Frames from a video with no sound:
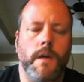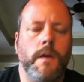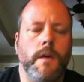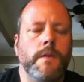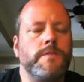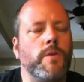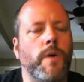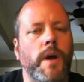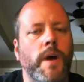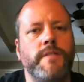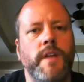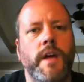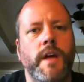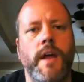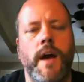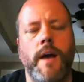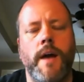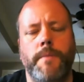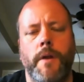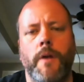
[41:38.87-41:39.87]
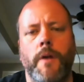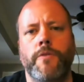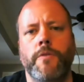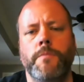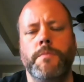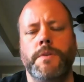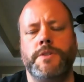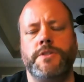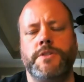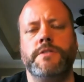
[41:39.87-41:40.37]
So has that happened? Are there
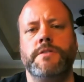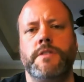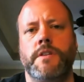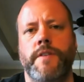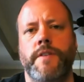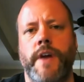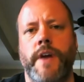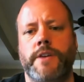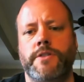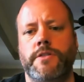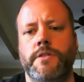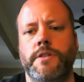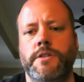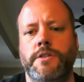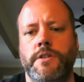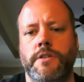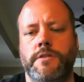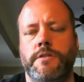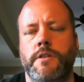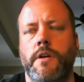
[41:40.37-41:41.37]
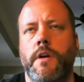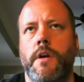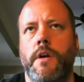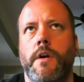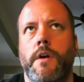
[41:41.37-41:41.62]
missions that have actually just